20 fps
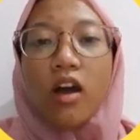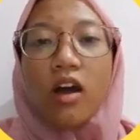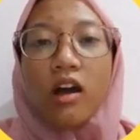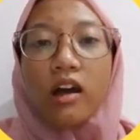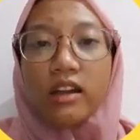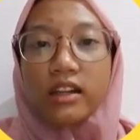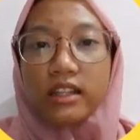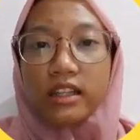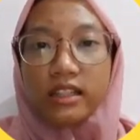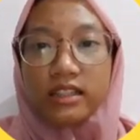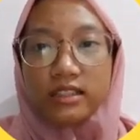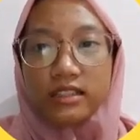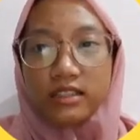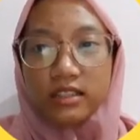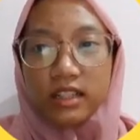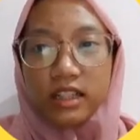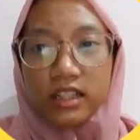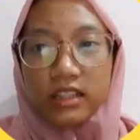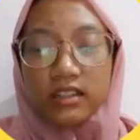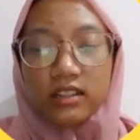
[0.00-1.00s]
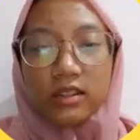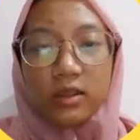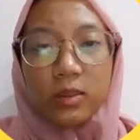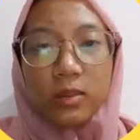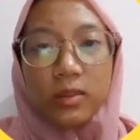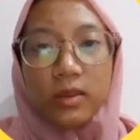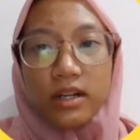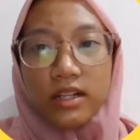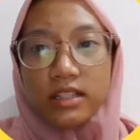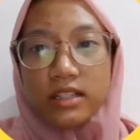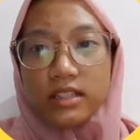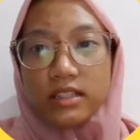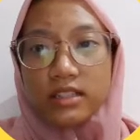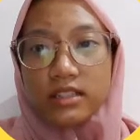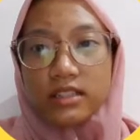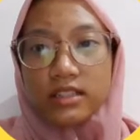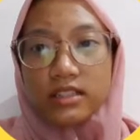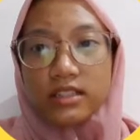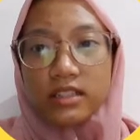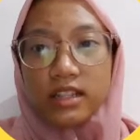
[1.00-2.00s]
On the internet, the
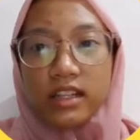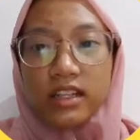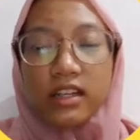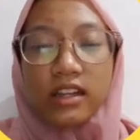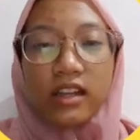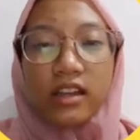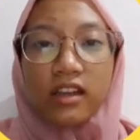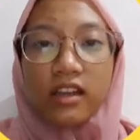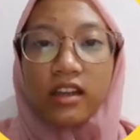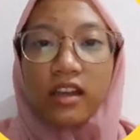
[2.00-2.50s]
merchant